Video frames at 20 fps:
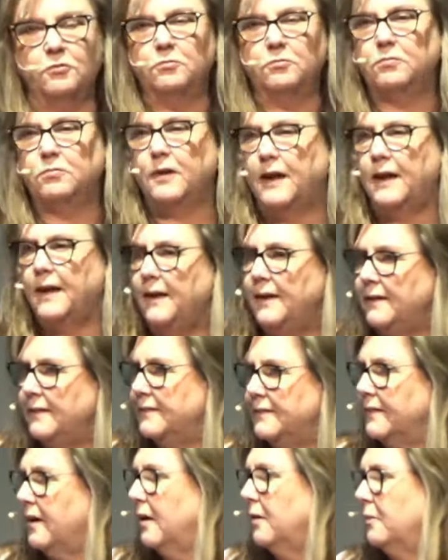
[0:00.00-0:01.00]

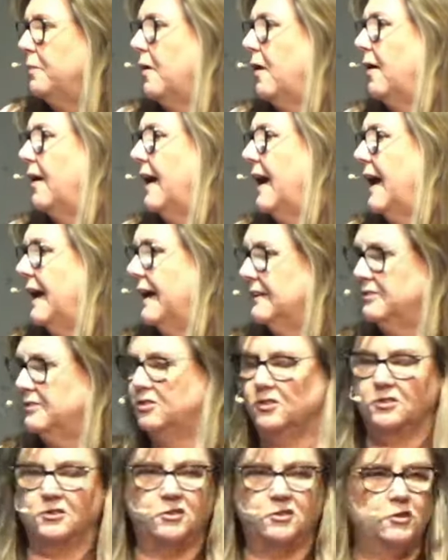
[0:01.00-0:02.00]
raise up our
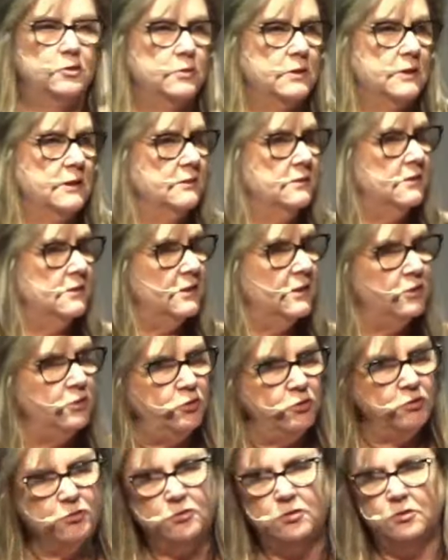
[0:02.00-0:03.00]
actions, to
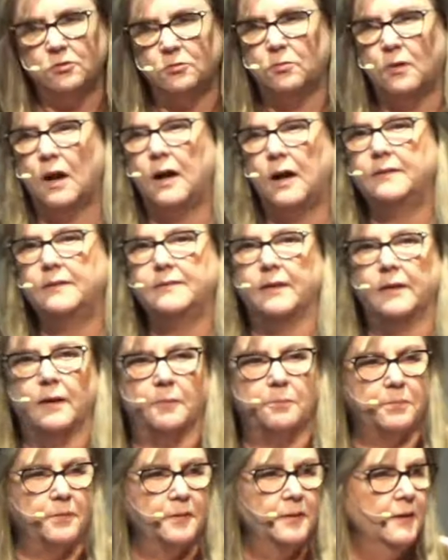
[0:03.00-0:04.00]
continue to rise
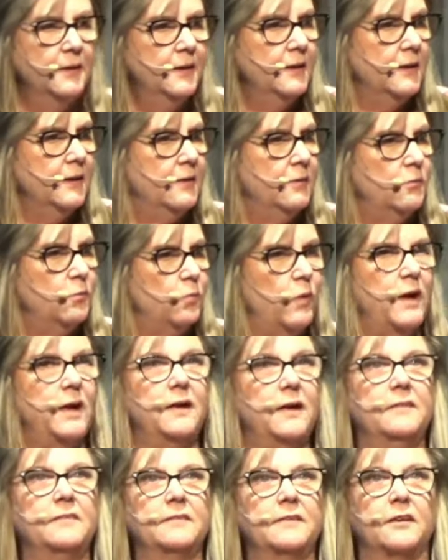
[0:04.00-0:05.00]
up in
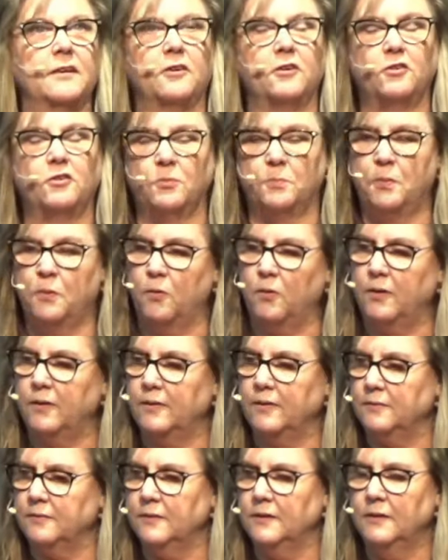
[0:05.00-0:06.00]
ways that are
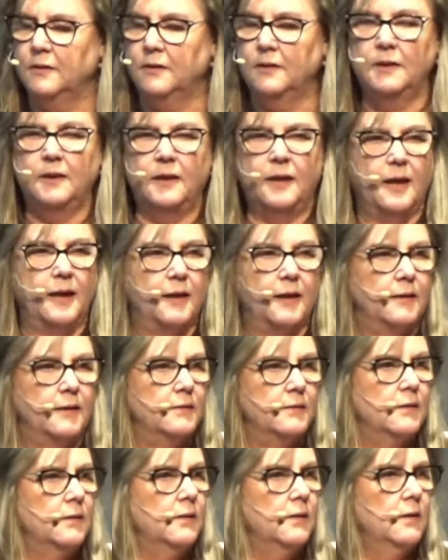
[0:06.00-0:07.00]
supportive
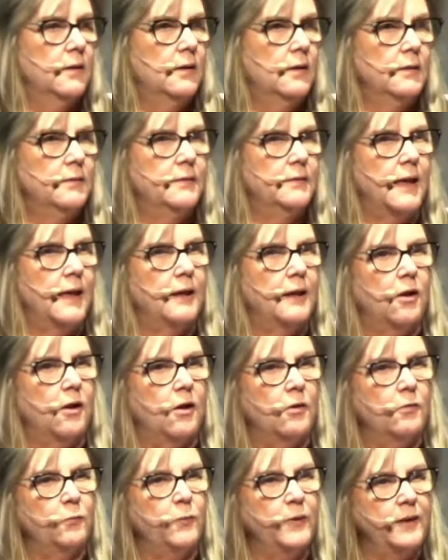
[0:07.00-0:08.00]
and that
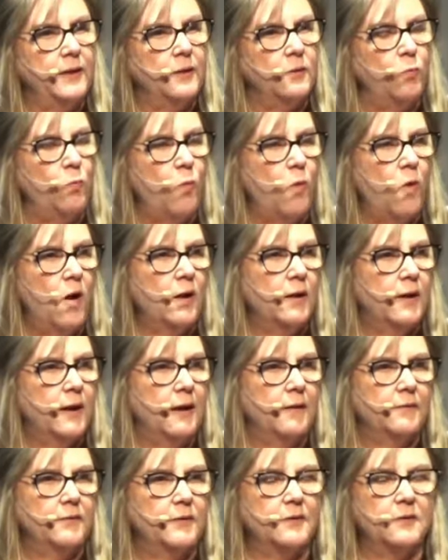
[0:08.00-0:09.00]
are we can walk
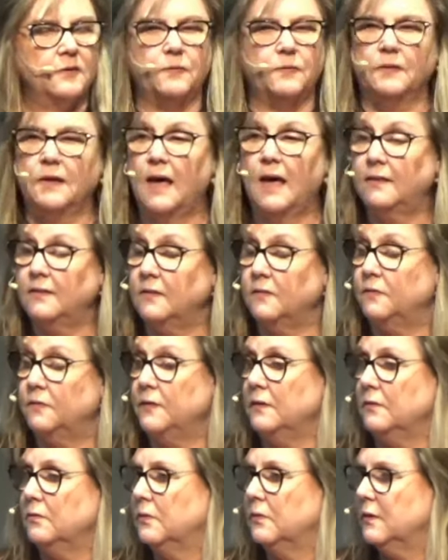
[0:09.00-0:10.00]
out this
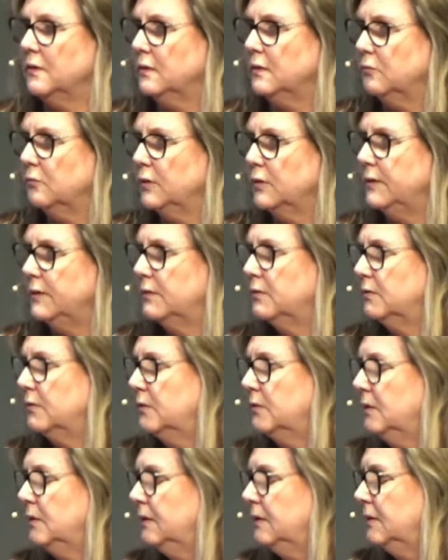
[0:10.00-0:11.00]
philosophy in
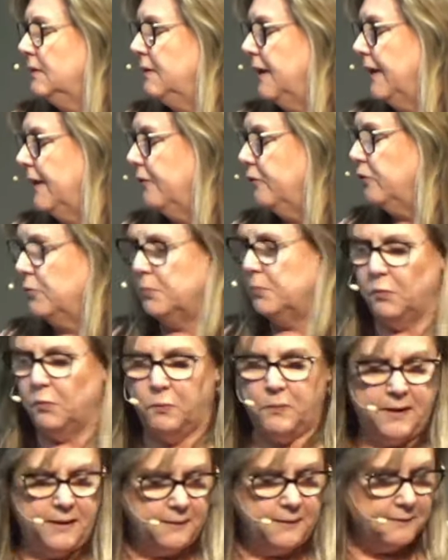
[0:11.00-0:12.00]
real, tangible
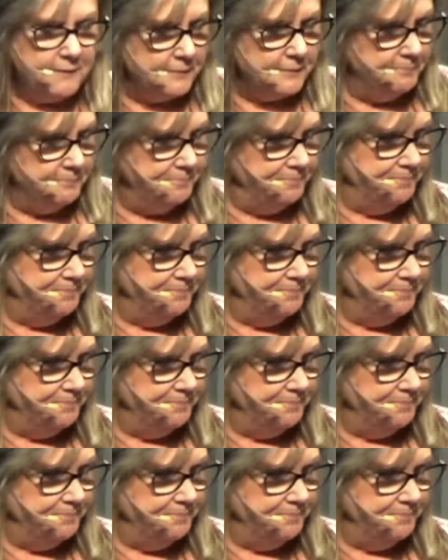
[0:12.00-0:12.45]
ways.